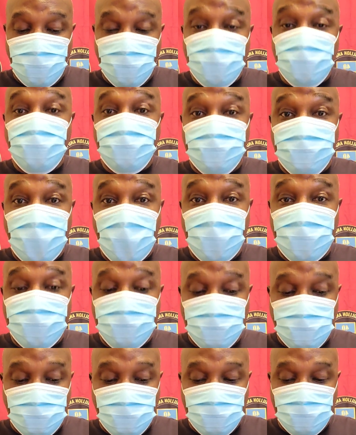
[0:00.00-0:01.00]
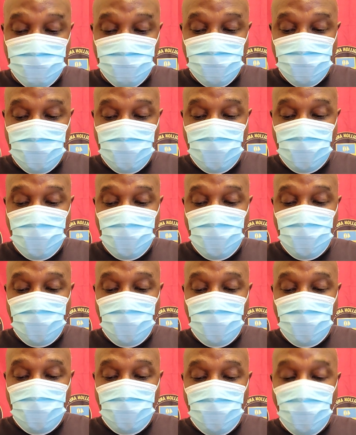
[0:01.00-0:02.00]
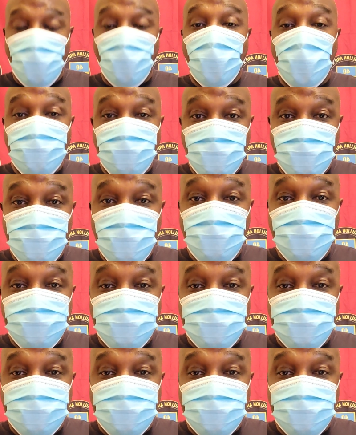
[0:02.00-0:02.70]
you fight. Wouldn't you